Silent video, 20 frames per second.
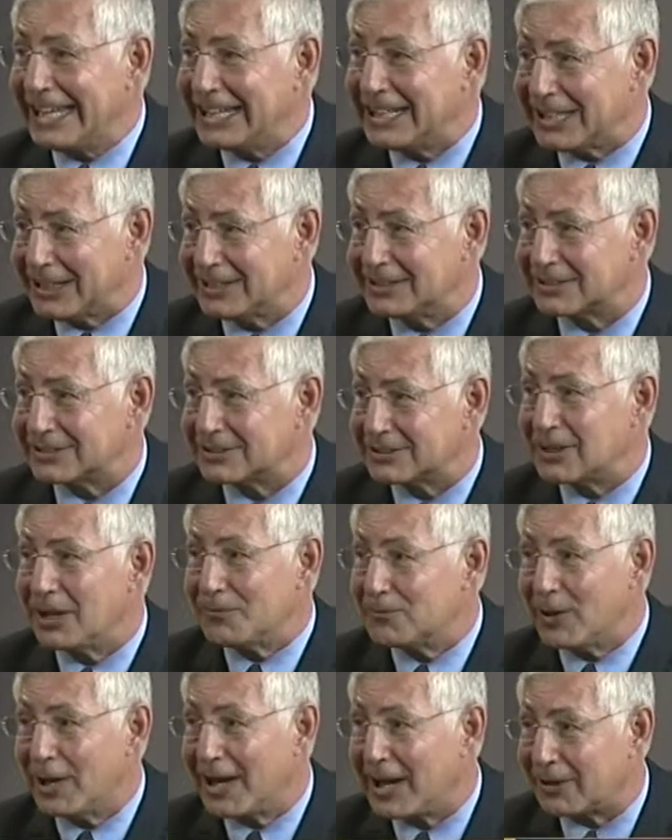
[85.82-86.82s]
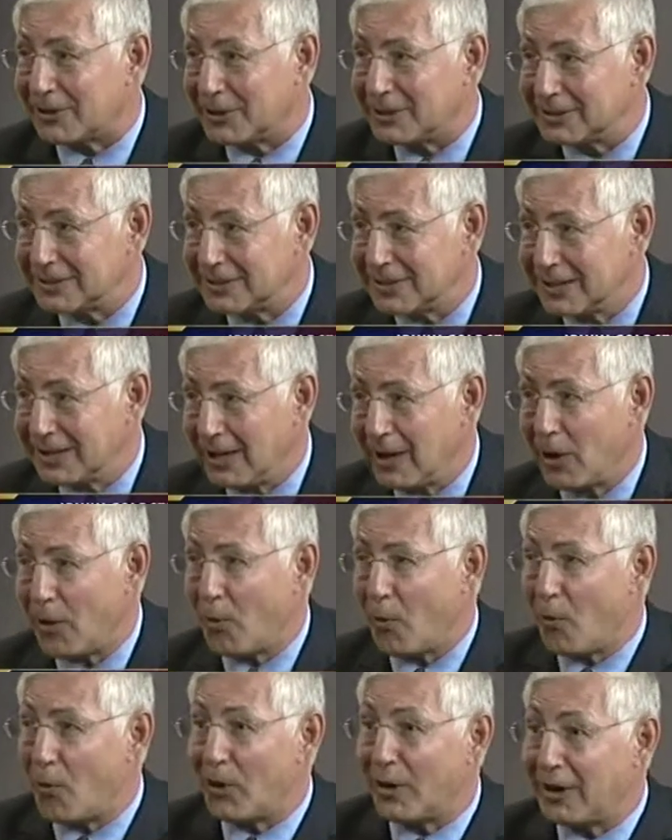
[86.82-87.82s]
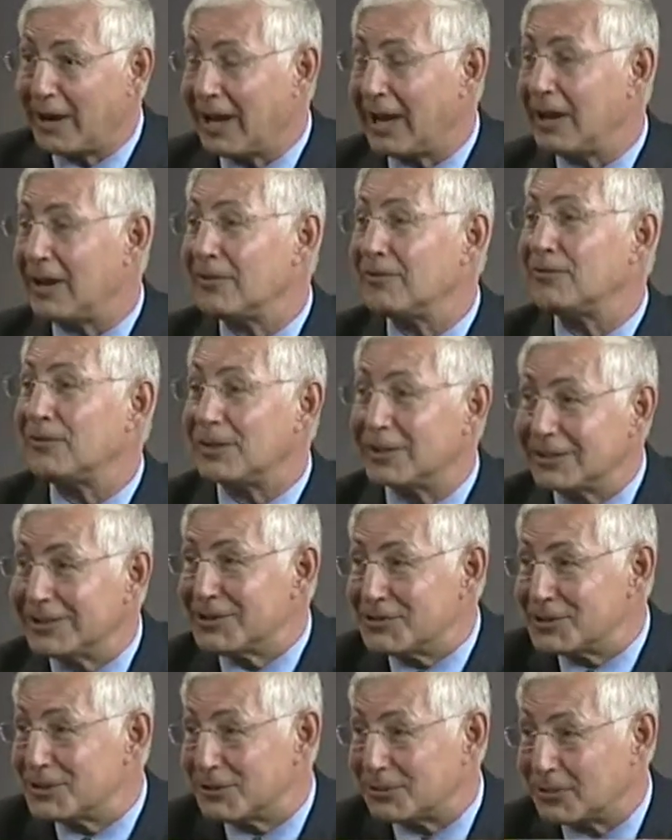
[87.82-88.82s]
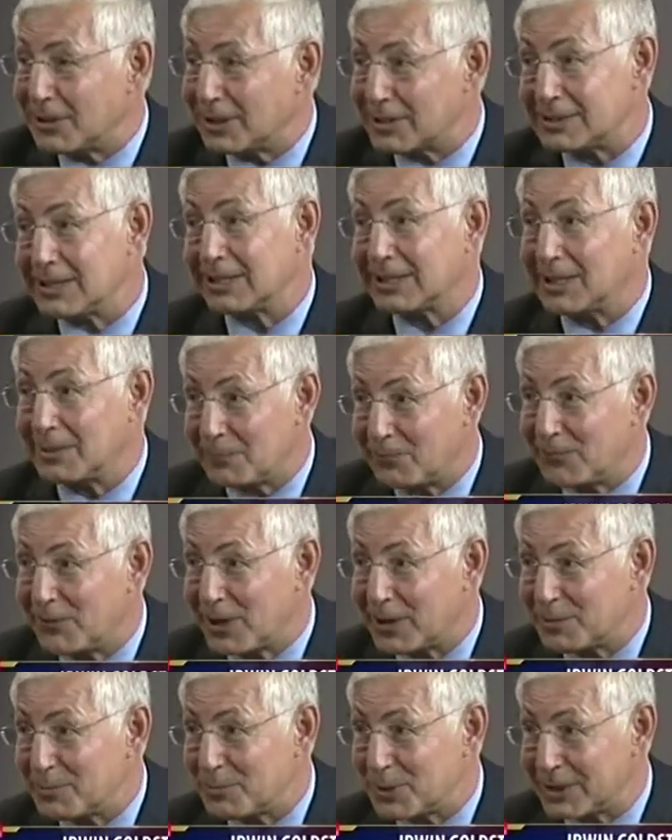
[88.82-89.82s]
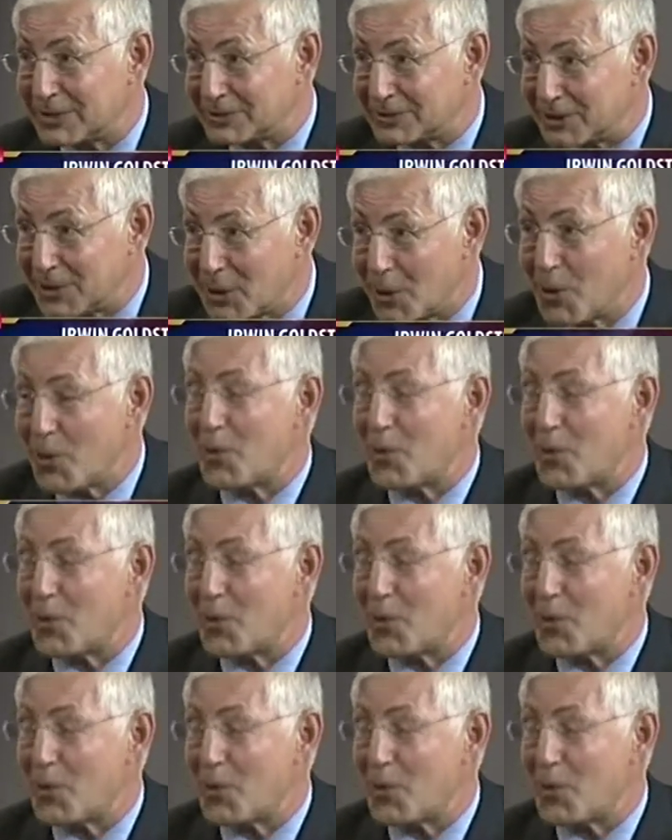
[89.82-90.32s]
in it, it's not Viagra, or have illicit drugs like amphetamines,